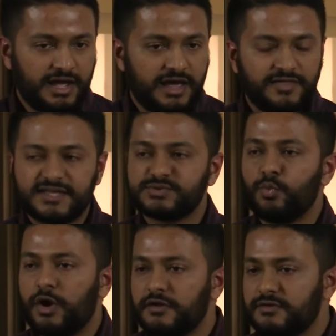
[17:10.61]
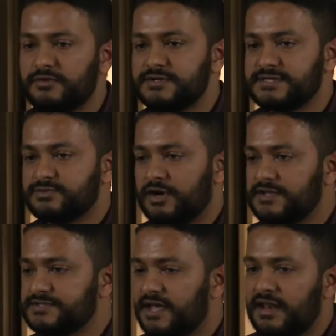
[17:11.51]
And that's one of the reasons where I
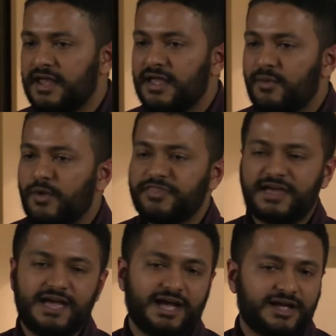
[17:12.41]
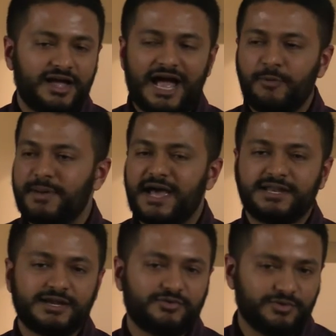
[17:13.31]
said, what the heck? How bad
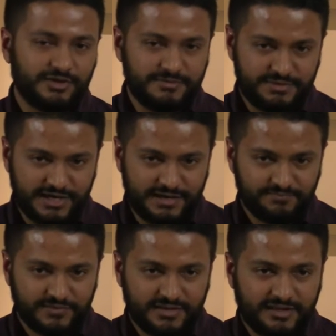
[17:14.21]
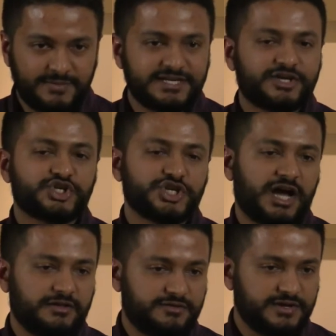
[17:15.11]
can it really be? Let me take a
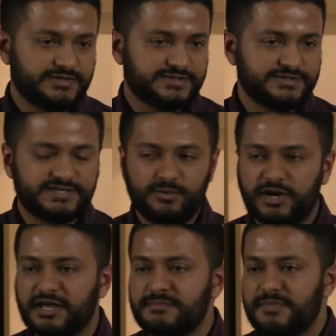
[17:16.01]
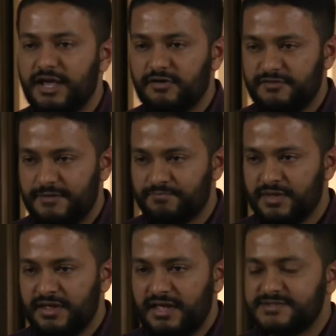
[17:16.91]
shot at this and see what I can make of it.
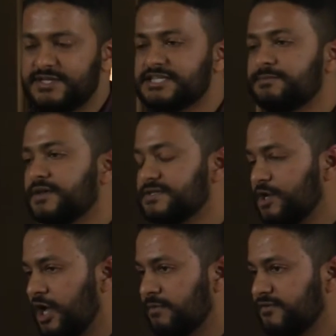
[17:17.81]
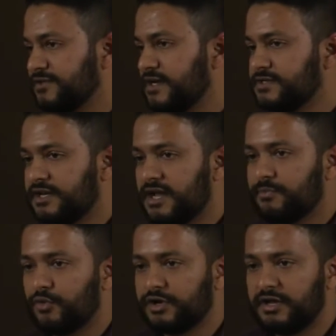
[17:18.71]
In six months' time, if it doesn't end up
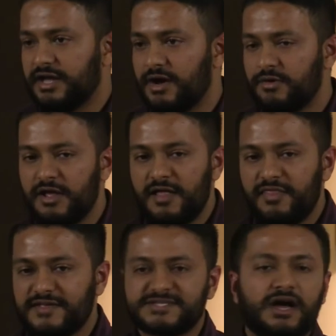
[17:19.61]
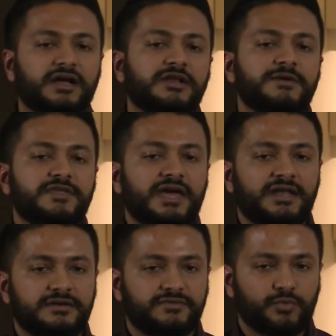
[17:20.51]
working out, that's not going to be the
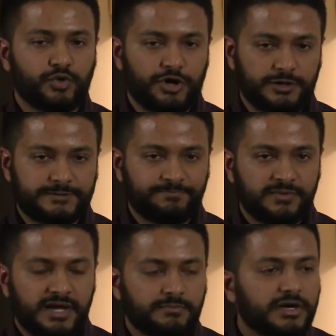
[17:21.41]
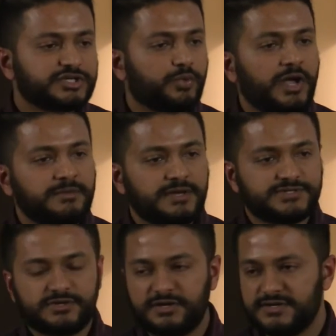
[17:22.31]
end of the world. And Mark Twain
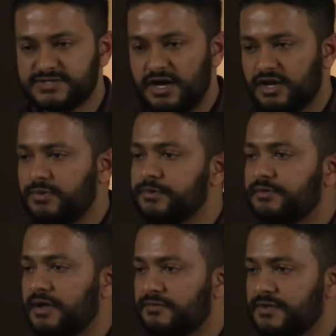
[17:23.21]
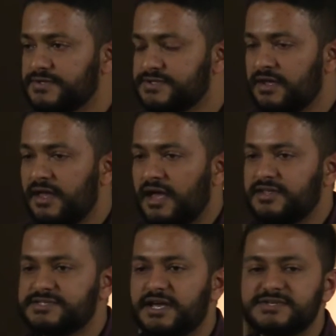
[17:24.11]
basically has got a quote around this. And
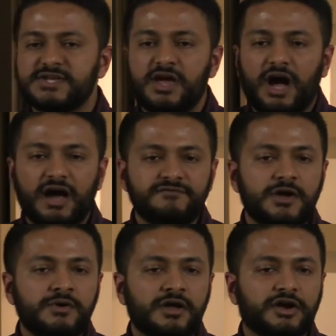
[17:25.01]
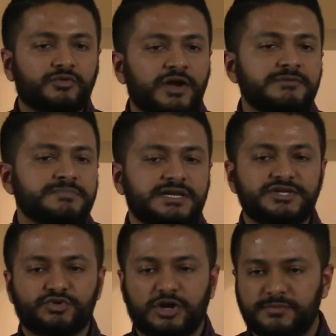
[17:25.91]
he says, I've known a great many
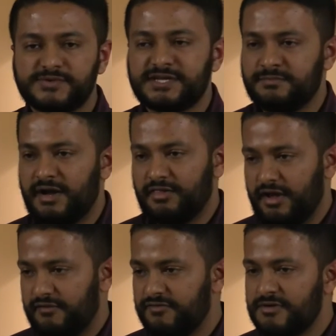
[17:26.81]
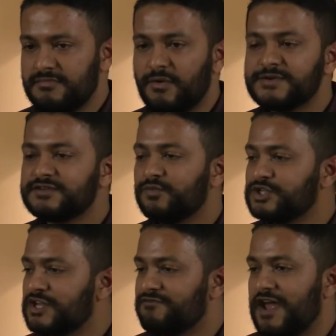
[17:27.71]
troubles in my life, most of
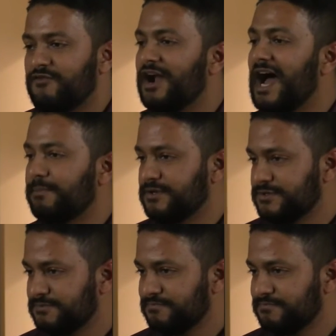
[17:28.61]
which have never happened.